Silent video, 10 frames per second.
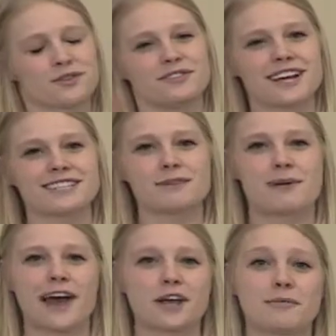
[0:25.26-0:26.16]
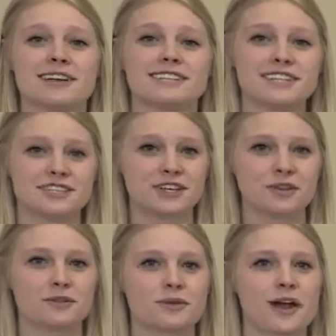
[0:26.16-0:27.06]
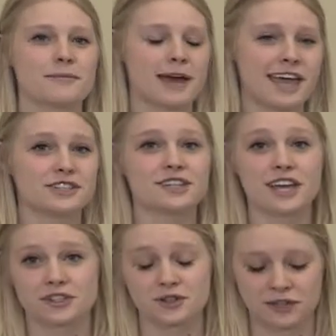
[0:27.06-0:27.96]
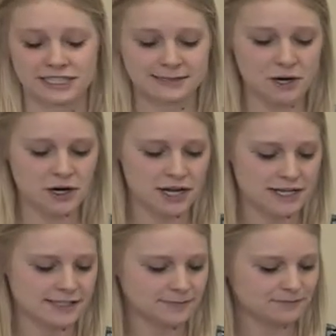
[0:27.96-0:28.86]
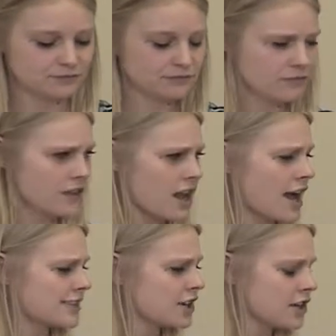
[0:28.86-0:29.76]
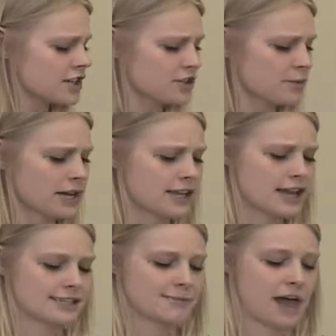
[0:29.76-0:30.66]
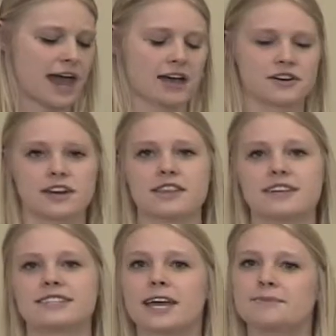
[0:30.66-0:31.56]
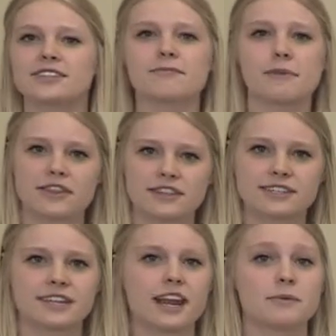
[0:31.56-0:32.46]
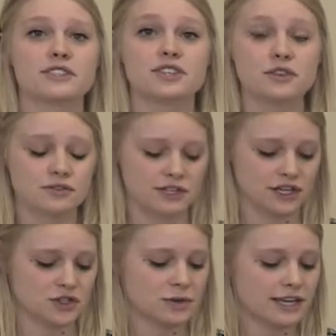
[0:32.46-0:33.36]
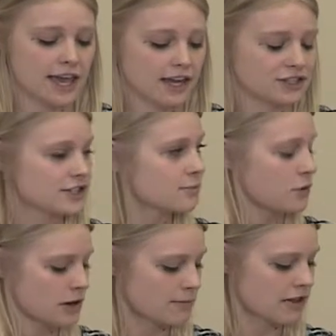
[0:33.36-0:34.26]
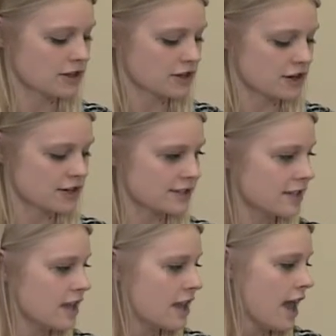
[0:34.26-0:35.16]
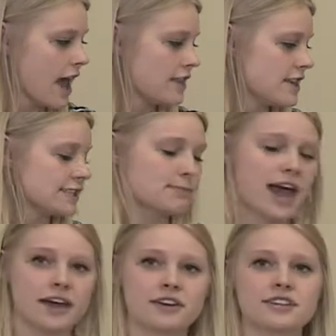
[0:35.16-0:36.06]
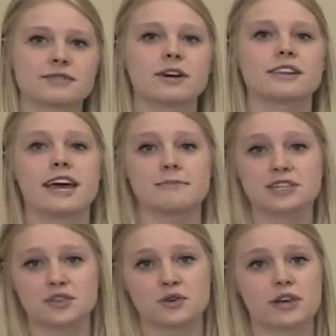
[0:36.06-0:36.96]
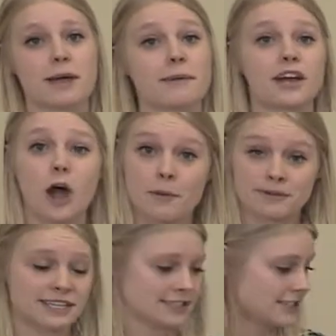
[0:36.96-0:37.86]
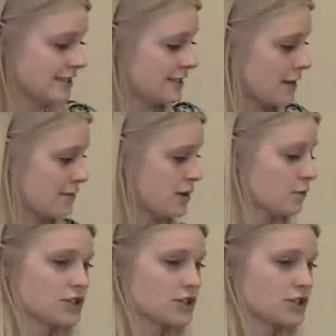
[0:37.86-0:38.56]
reflecting back on my teaching throughout my educational experience, I started to realize a pattern in the types of methods that I was using to engage and support my learners. And this pattern is what led me to create my competency statement,